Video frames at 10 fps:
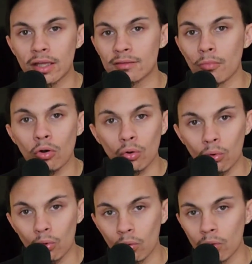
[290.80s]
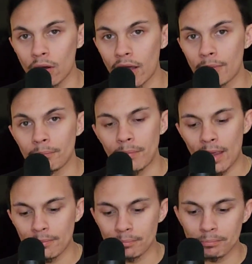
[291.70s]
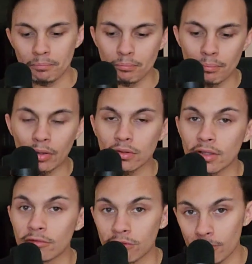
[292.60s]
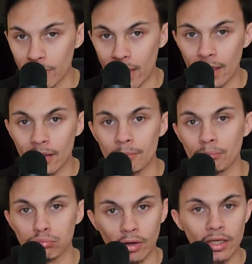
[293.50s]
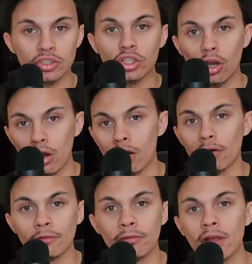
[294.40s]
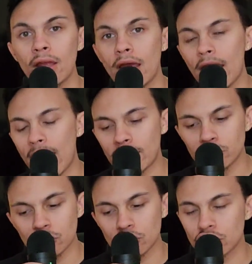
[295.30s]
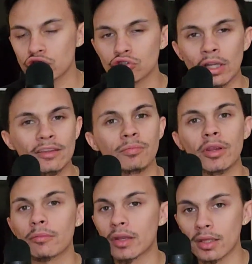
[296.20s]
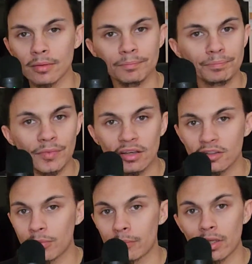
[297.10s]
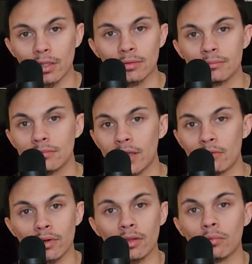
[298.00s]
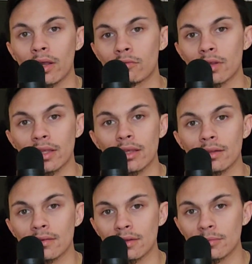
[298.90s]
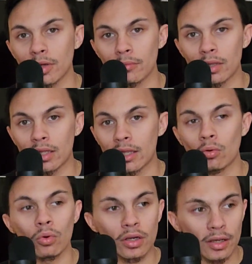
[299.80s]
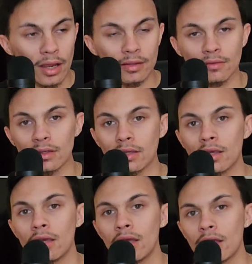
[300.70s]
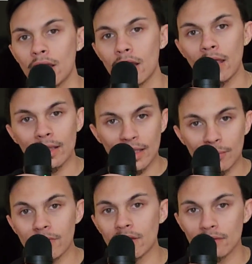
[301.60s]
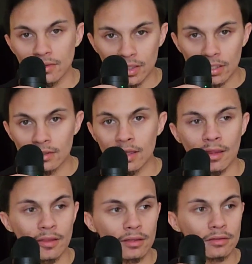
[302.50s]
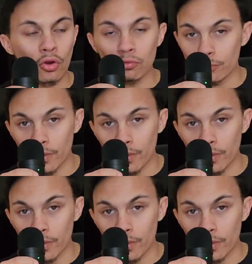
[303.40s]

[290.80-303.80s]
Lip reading: small goal, and building from that, and branching off, and just experimenting. It really is experimenting and organizing and keeping things neat, and then go from